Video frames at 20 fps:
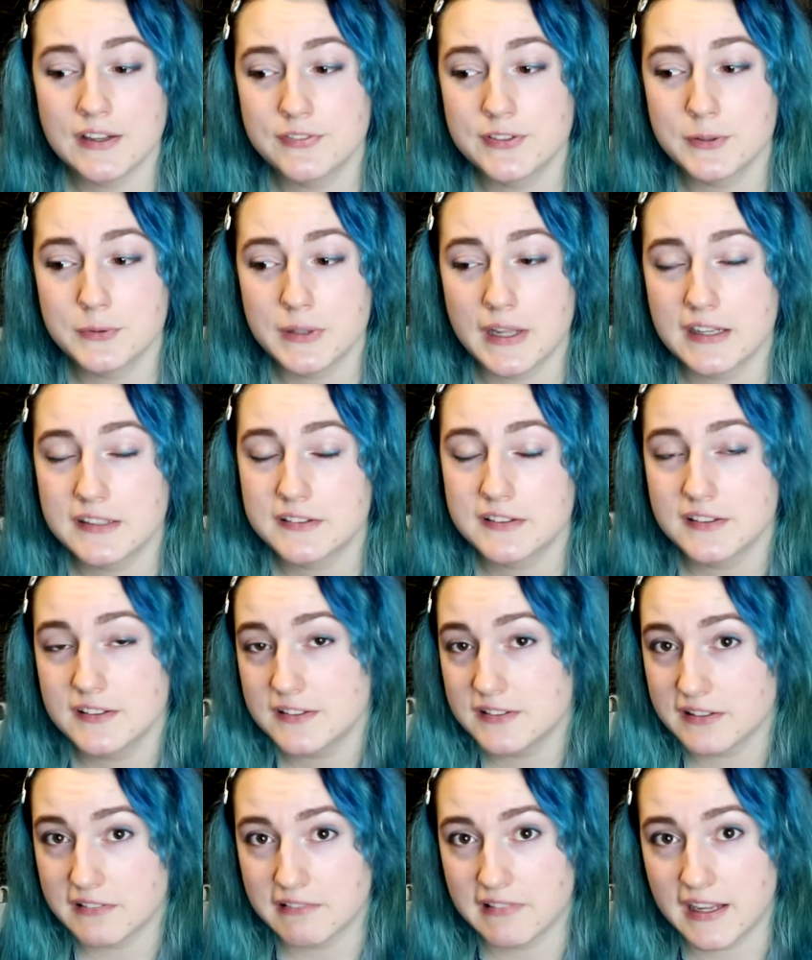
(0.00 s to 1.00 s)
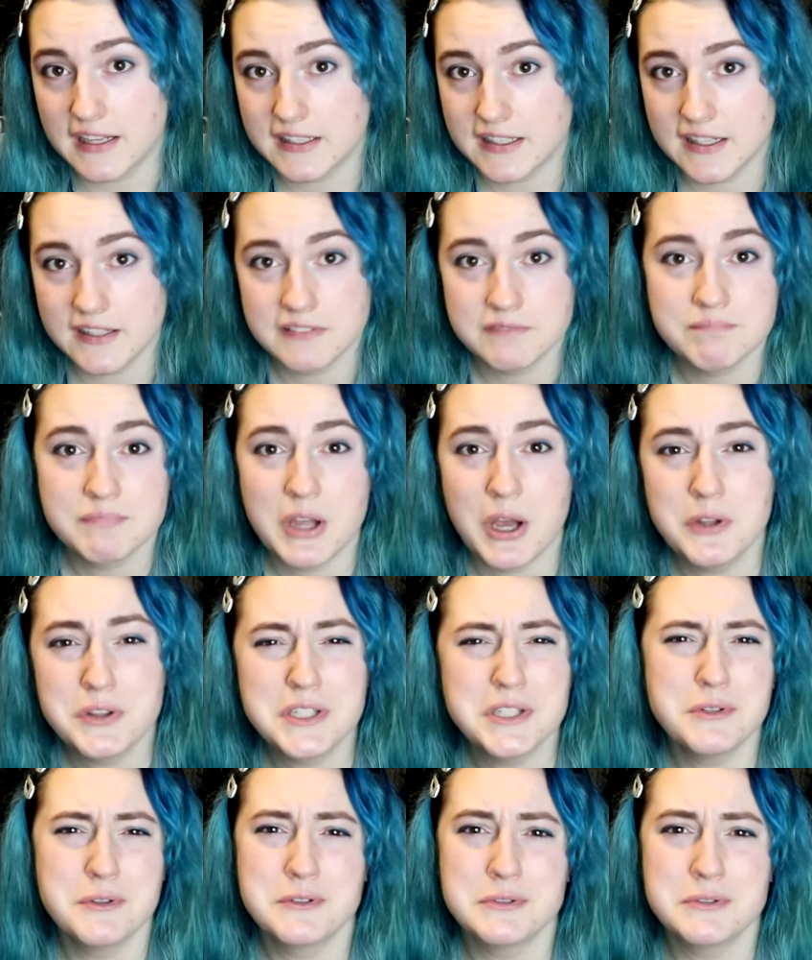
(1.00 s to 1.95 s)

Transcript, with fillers: If you liked this, like it. All the